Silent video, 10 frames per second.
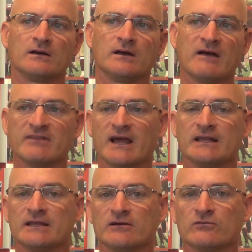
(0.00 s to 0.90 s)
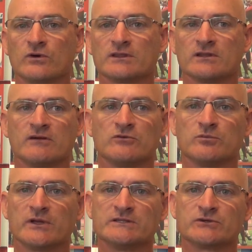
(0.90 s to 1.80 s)
have the idea of what the level
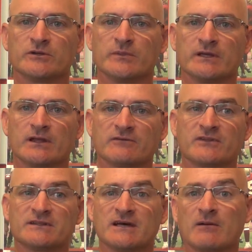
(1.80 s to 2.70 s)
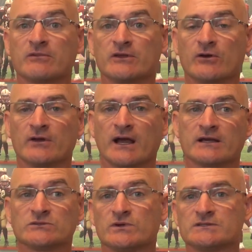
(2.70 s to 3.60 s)
of play is going to be like for the top of the
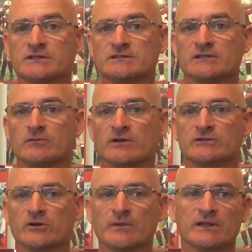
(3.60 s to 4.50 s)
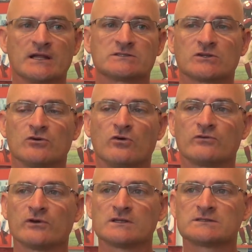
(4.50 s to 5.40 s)
ODAC, as well as the NCAA tournament. That's the goal
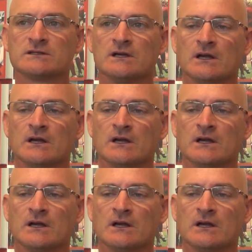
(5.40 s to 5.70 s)
for us.